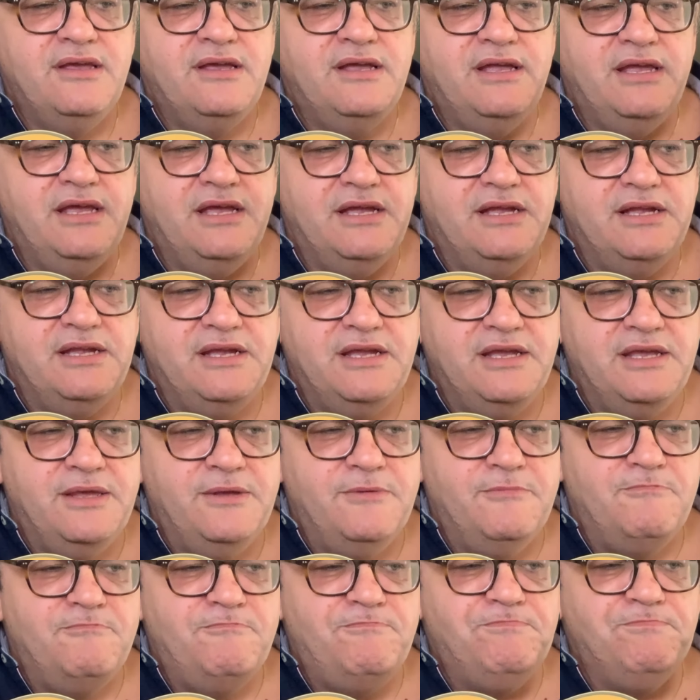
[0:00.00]

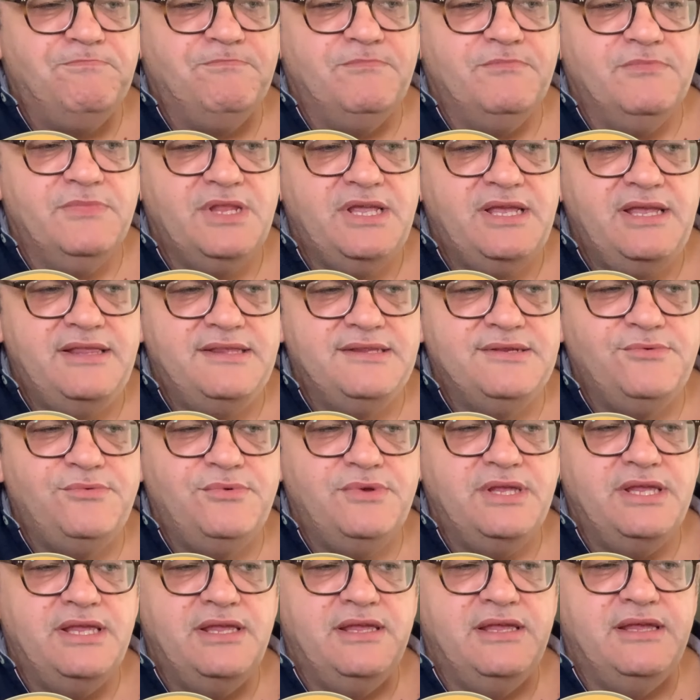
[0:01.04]
it's
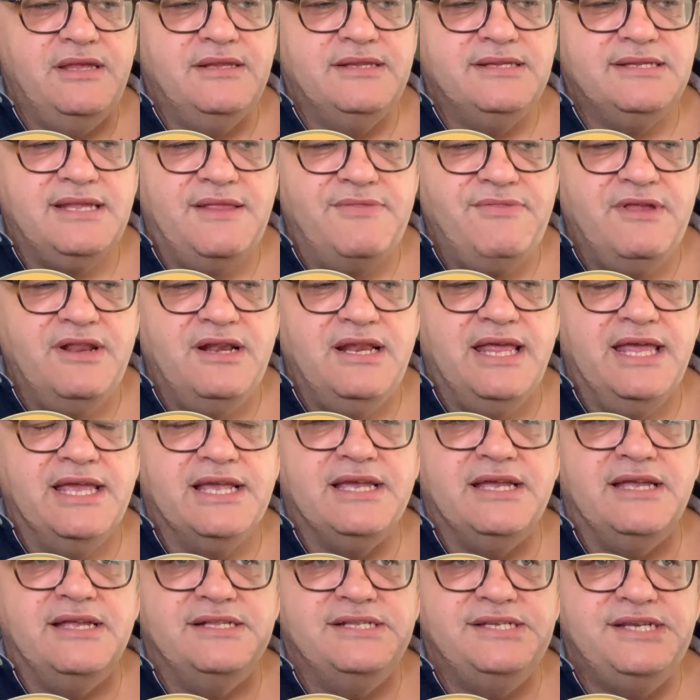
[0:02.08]
something like
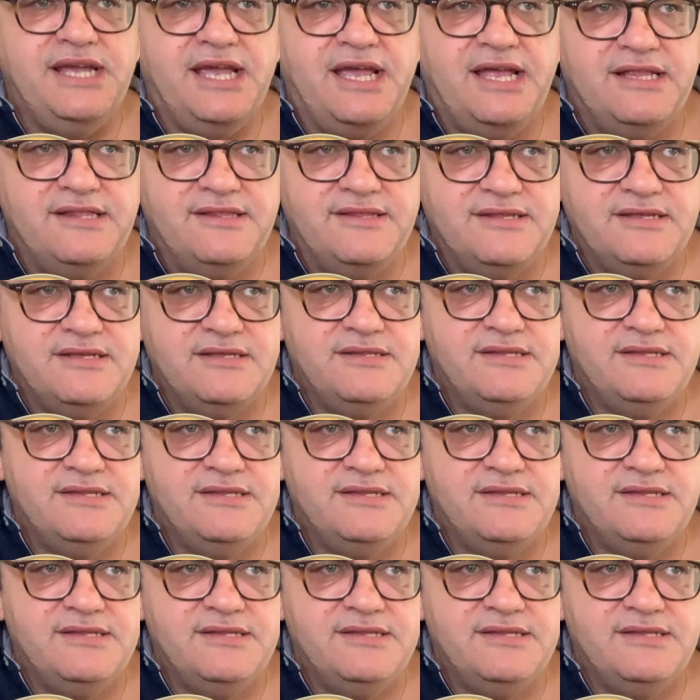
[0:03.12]
a chant.